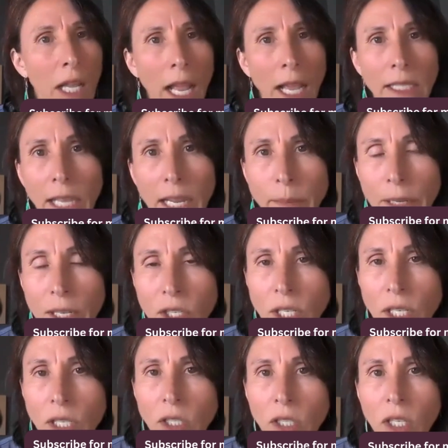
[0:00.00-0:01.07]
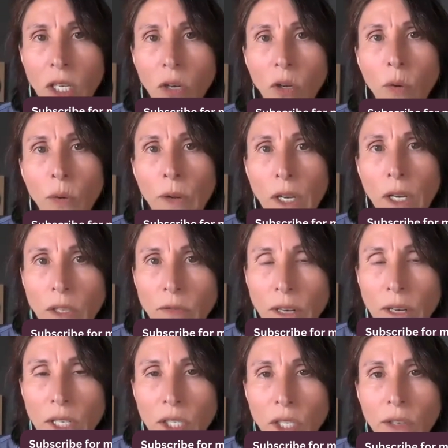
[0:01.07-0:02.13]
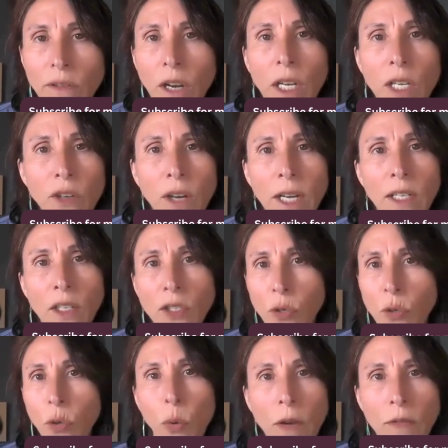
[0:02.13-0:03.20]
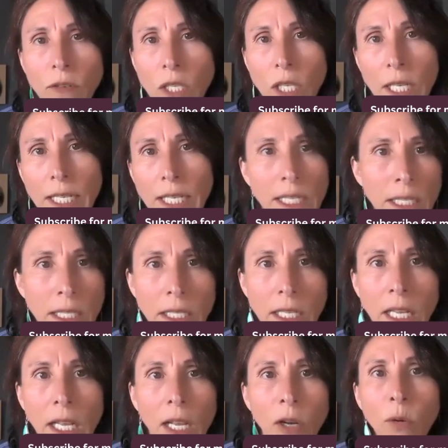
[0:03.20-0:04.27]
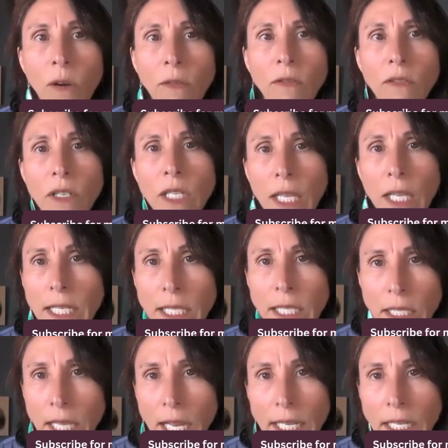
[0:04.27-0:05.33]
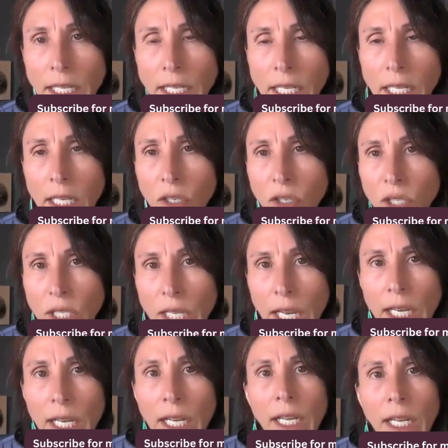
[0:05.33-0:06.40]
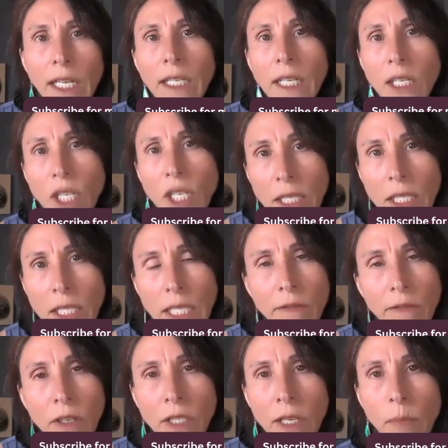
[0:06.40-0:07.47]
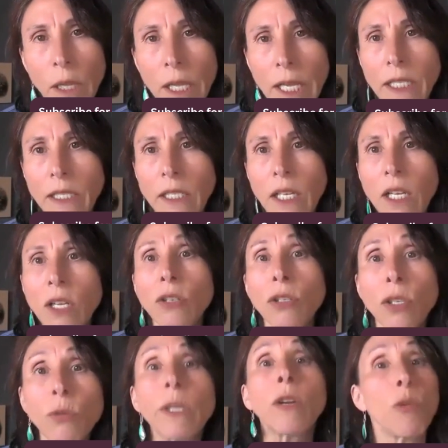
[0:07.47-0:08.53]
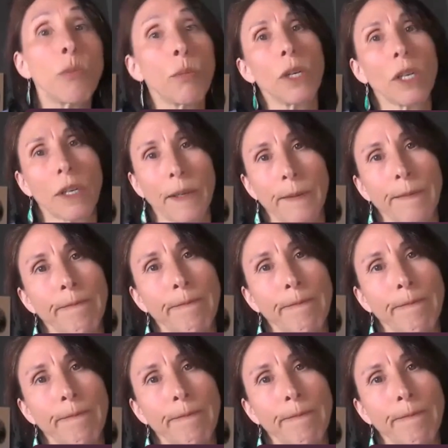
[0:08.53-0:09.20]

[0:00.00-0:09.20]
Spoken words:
As I mentioned, going on the register of contractors, or whoever is a licensed entity in your state, to check to see if there's complaints, doing homework.